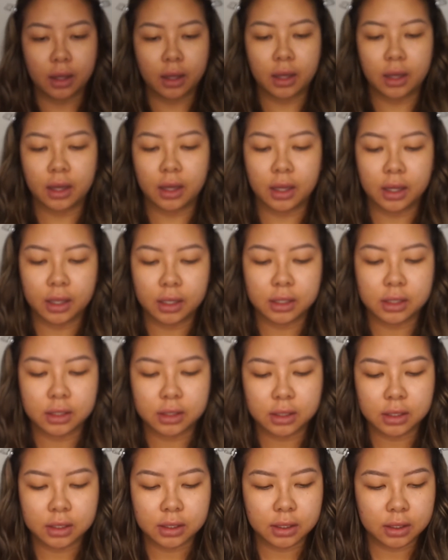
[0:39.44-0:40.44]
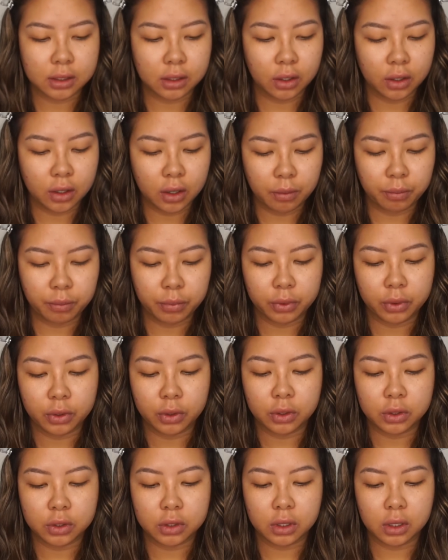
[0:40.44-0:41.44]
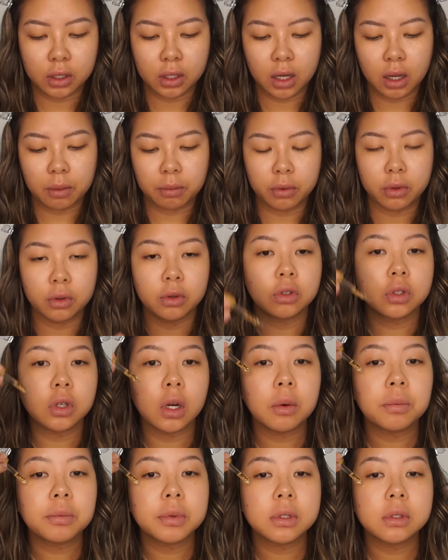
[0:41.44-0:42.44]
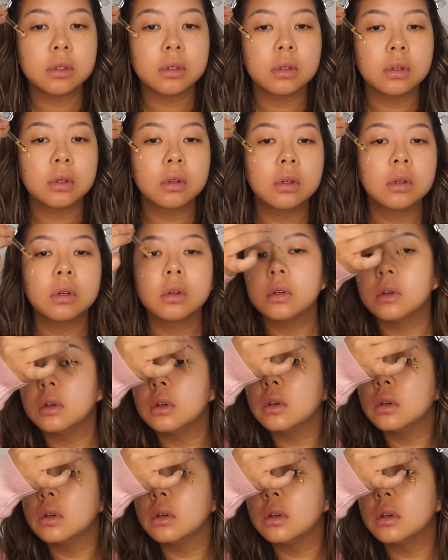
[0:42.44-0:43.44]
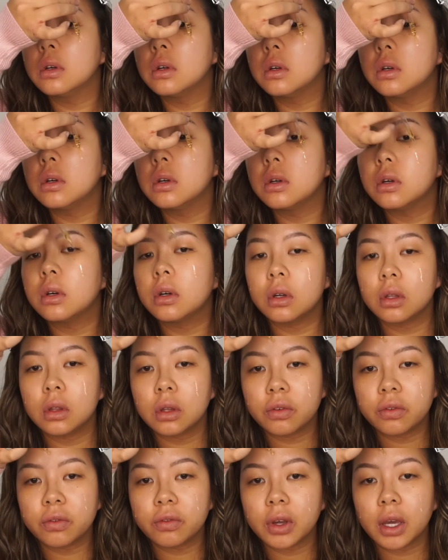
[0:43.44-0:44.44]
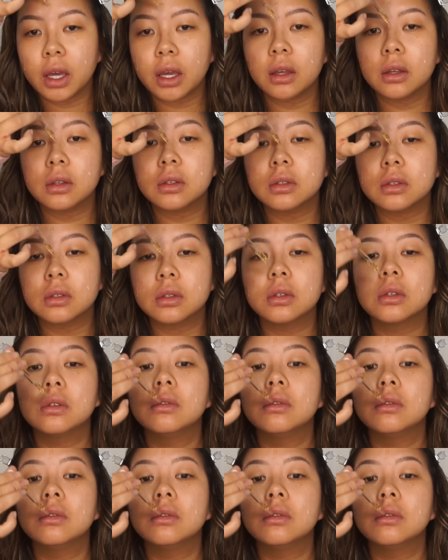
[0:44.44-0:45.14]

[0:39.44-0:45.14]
And just gonna put a couple of drops on the face.